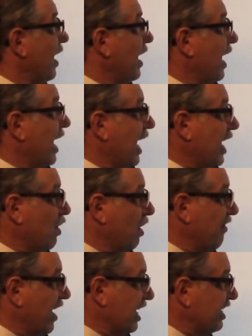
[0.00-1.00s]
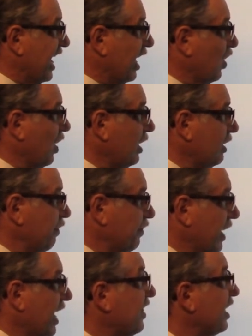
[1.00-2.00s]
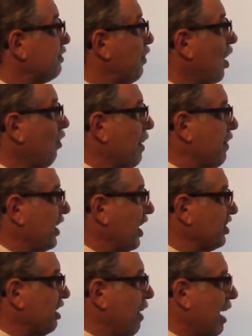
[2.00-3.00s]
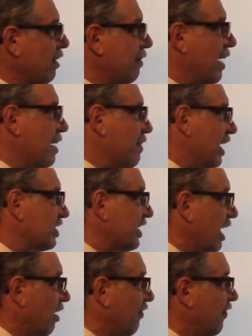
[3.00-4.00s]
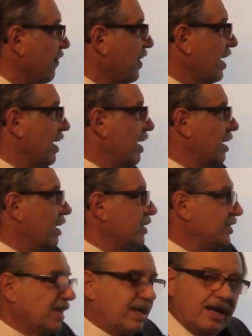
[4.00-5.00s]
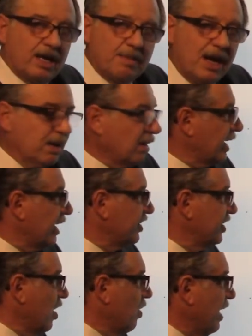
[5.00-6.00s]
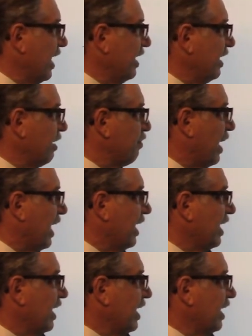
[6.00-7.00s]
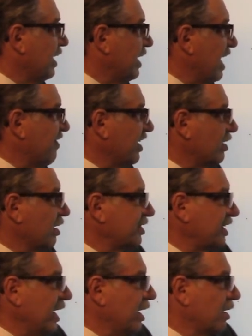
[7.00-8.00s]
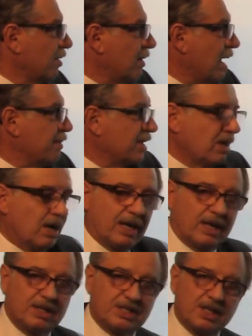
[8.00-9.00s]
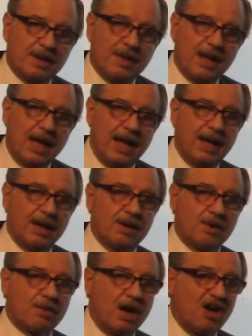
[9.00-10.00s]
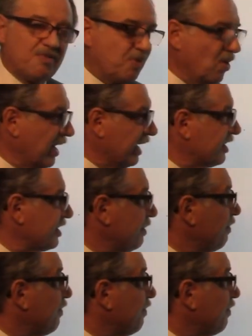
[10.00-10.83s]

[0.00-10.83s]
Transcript: And you're invited to take a look in this book, Repetition of the Bible, by myself, Gioacchino Michael Cascione, edited by David Kuski, Robert Dargitz, and Ralph Price.